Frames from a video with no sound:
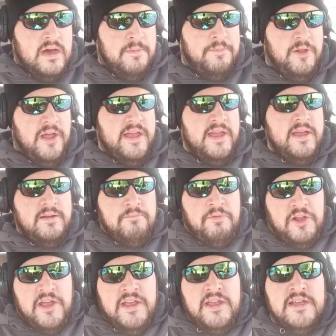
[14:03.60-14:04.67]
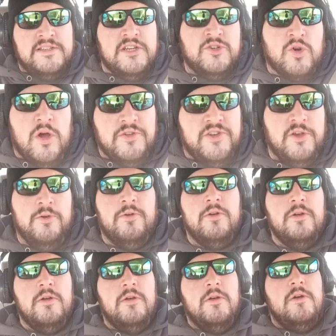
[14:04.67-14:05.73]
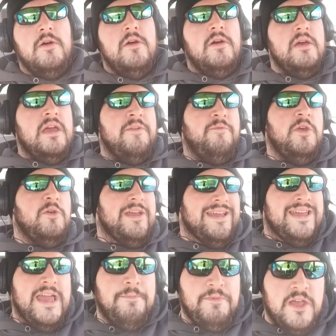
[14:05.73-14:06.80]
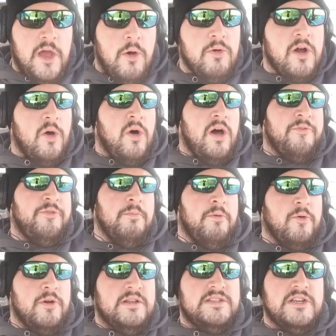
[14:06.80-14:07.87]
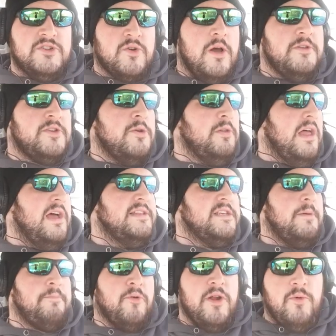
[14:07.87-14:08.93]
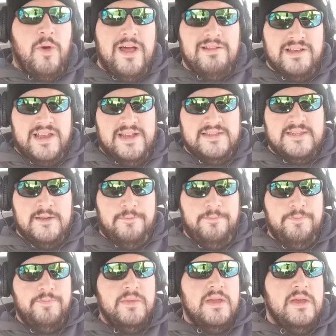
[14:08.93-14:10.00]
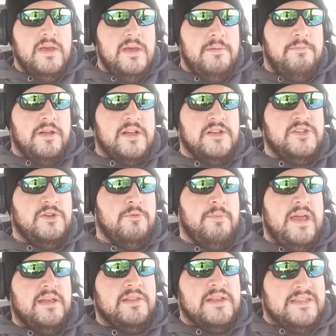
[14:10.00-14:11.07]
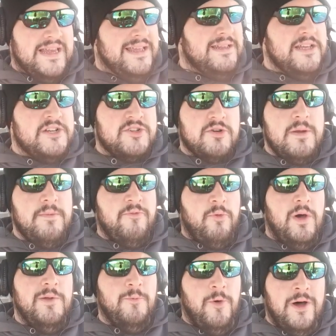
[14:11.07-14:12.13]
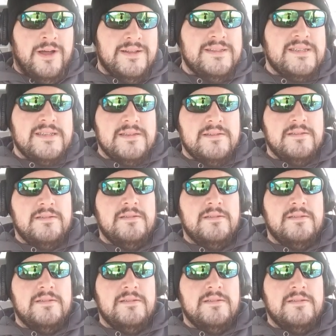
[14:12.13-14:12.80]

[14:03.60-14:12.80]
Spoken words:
Playing Izzet Draw 2. If you can keep the Oko off the board, Izzet Draw 2 lines up pretty well against them. Because you make this endless stream of 1/1s,